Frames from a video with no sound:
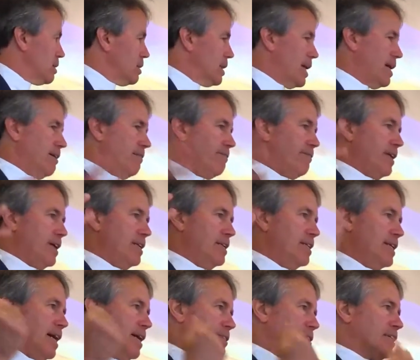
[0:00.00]
life
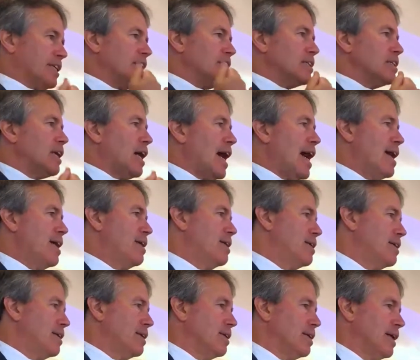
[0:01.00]
and death
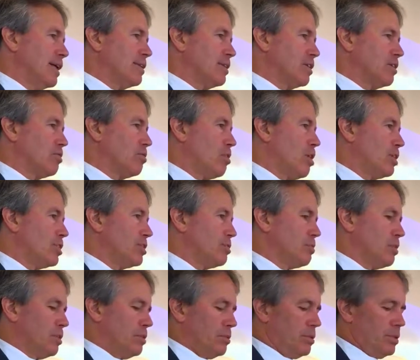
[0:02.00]
collided at the
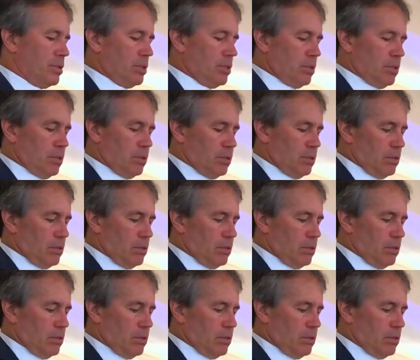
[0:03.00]
crossroads.